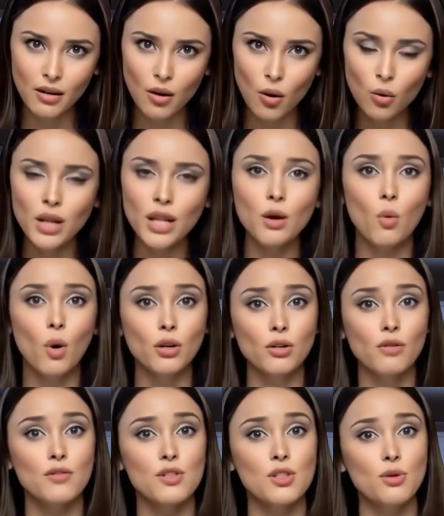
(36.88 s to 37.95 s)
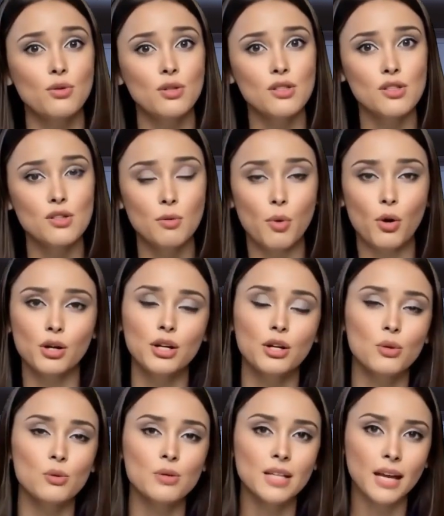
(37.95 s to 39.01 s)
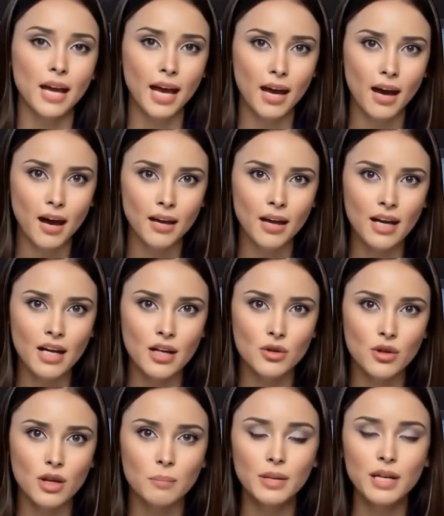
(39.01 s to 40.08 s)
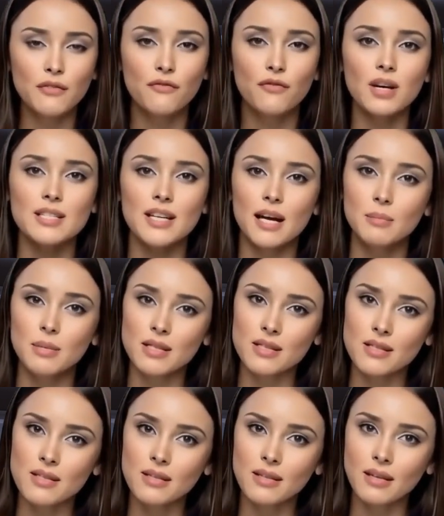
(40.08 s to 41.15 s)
Only a quarter of students reported using AI to complete full assignments,